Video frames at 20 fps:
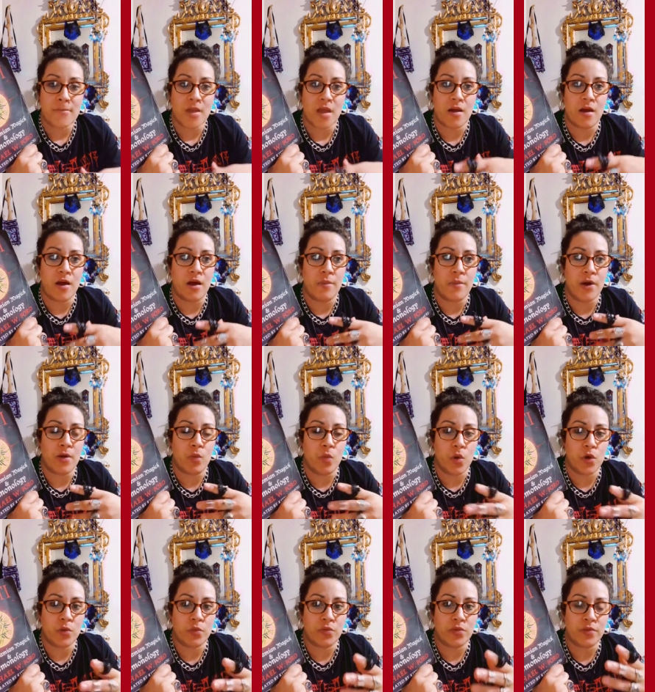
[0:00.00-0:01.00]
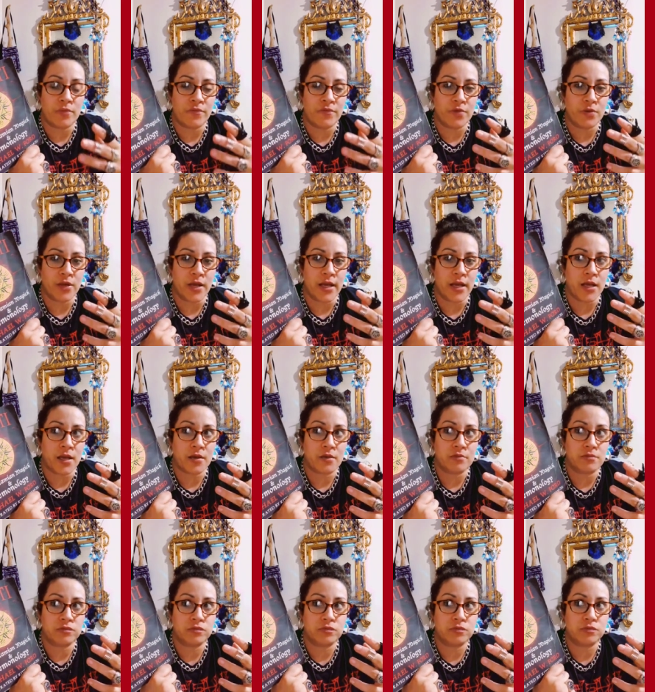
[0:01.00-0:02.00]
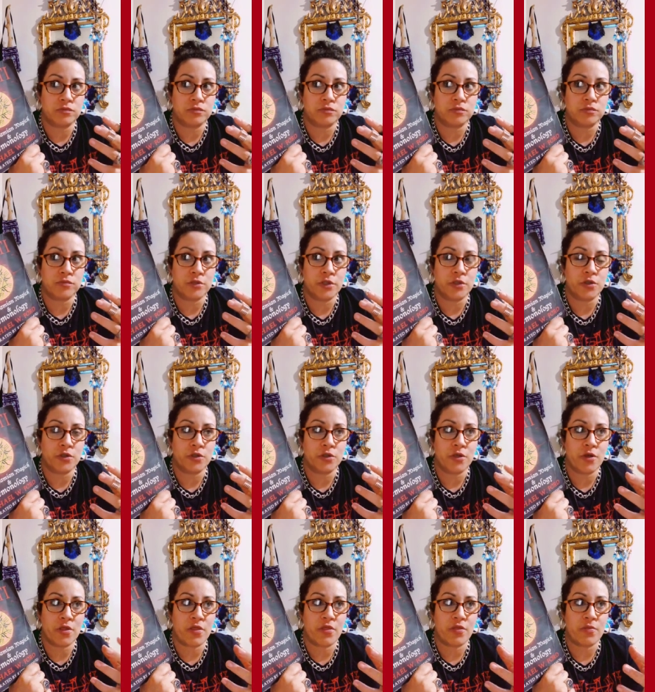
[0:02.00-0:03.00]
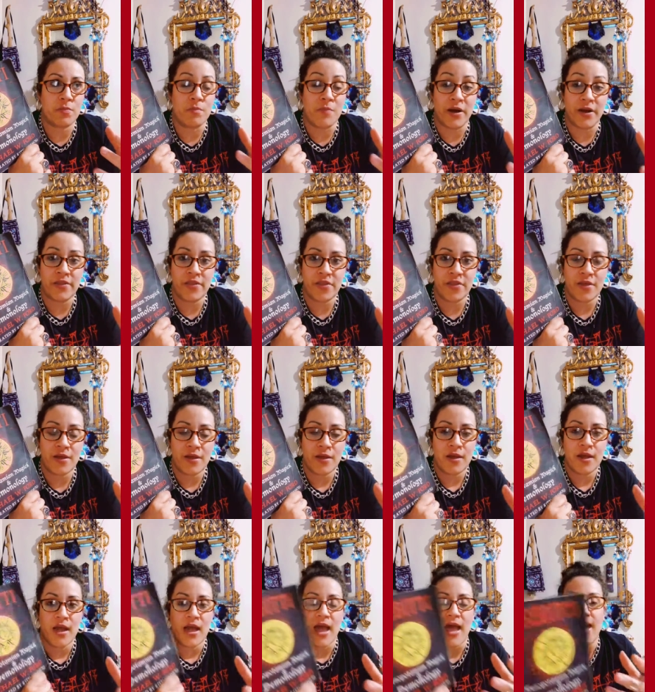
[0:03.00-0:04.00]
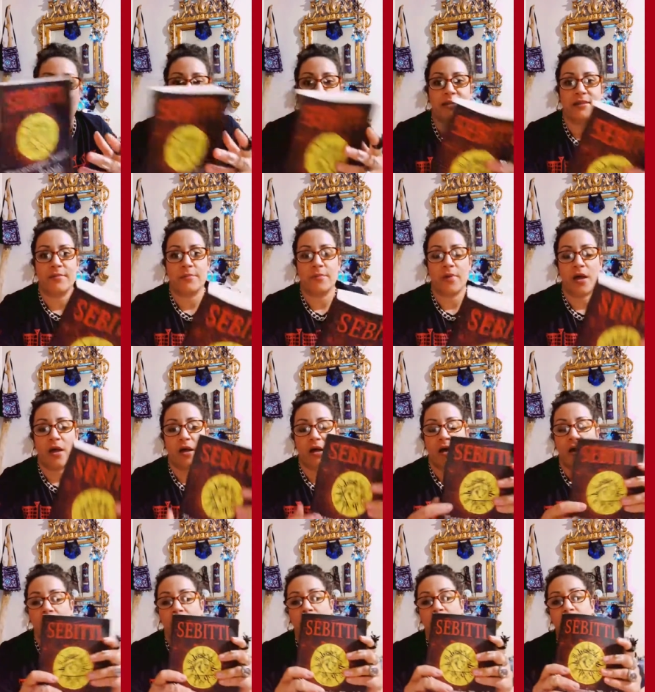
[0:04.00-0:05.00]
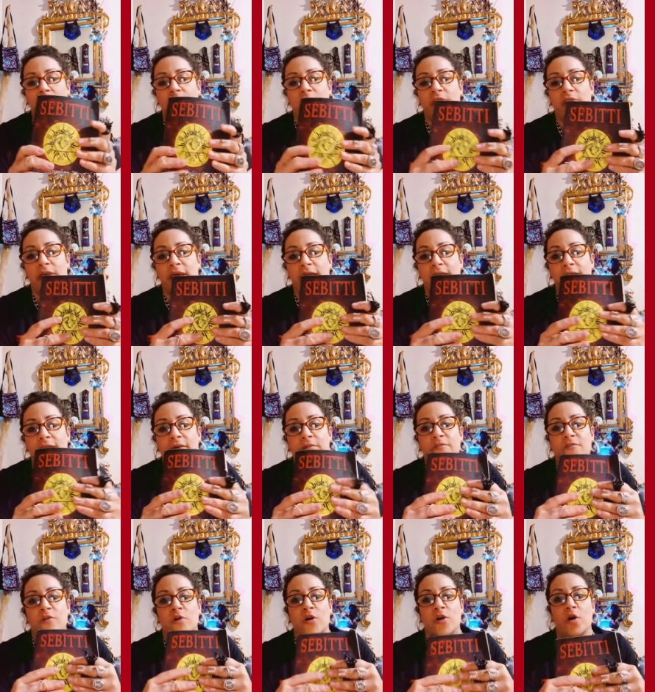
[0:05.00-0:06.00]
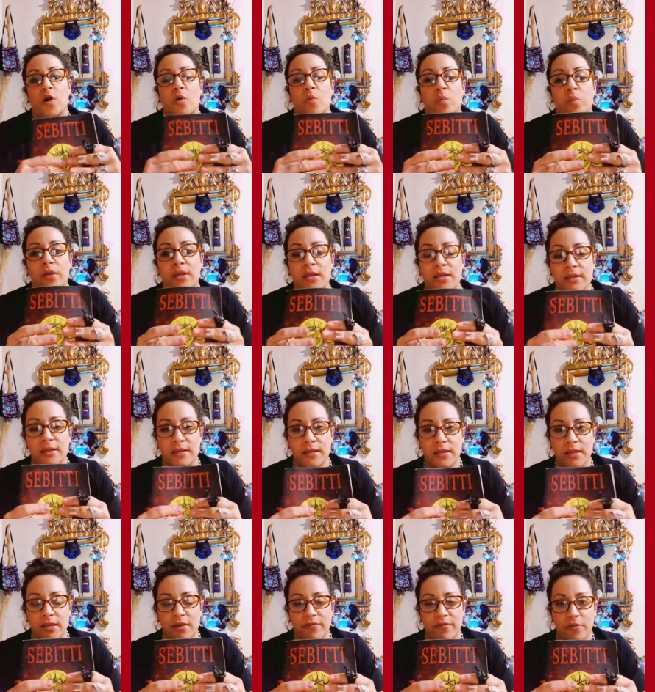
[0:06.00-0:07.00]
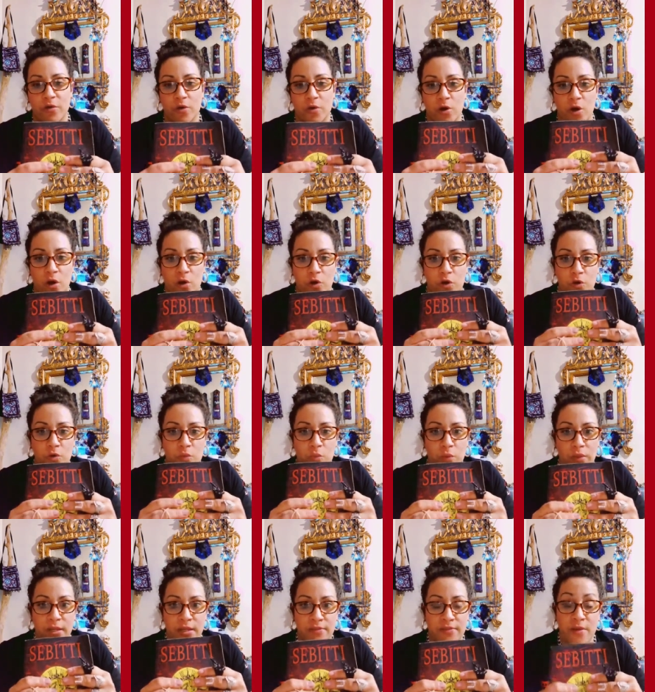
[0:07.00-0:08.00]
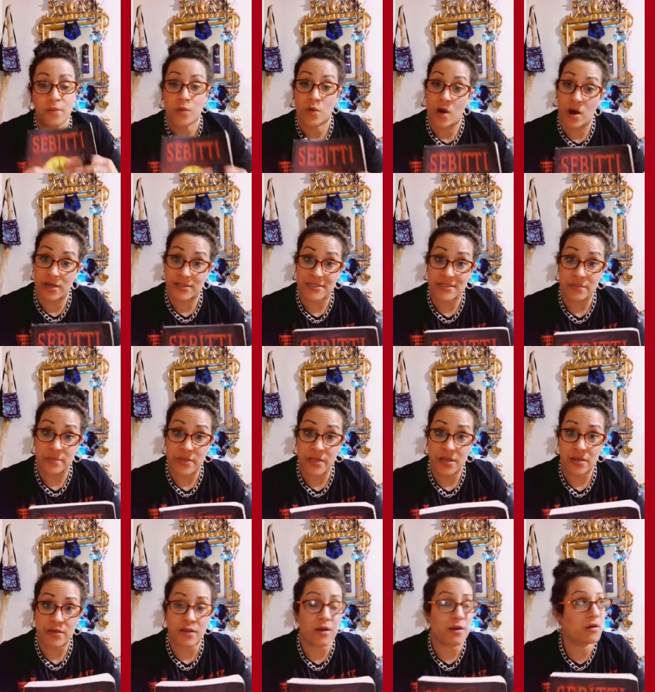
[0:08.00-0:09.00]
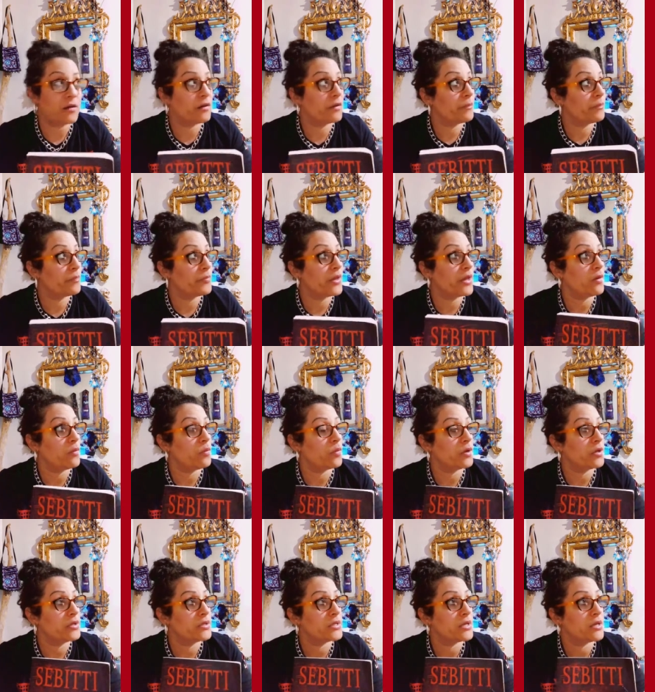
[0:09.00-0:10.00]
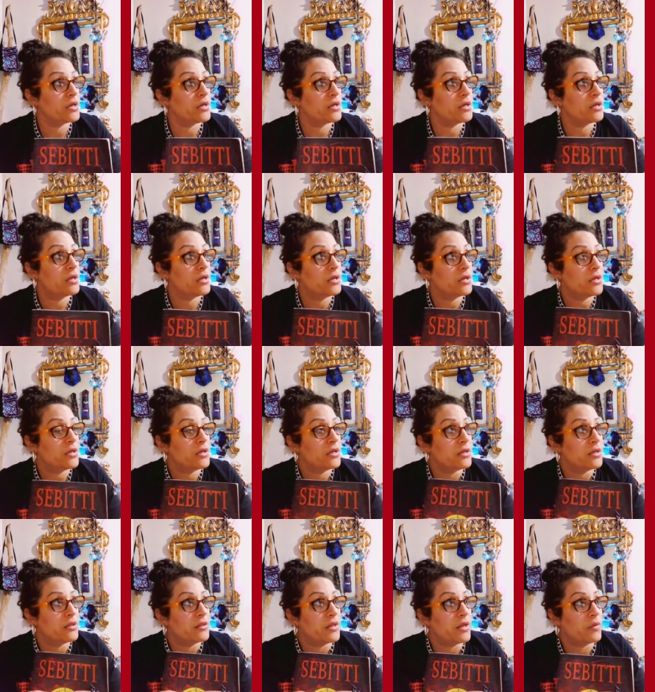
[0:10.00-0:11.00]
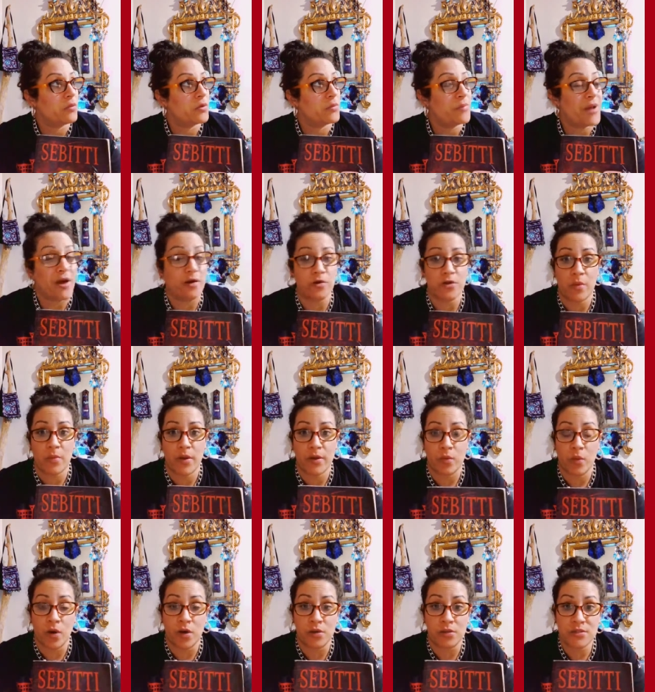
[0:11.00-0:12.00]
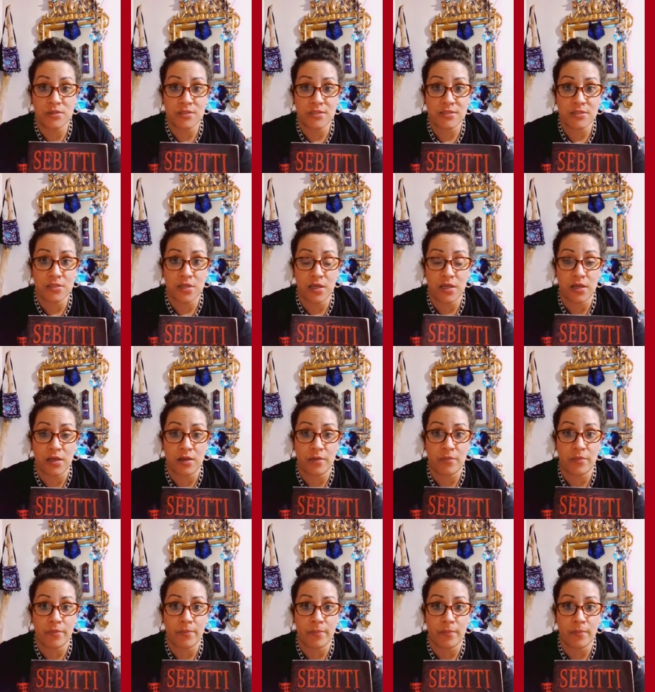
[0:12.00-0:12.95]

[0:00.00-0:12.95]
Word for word: Um, I worked with them for like ooh, a good month and uh, they for a week for a good week they were haunting me um, they would uh, they would pound on my walls um,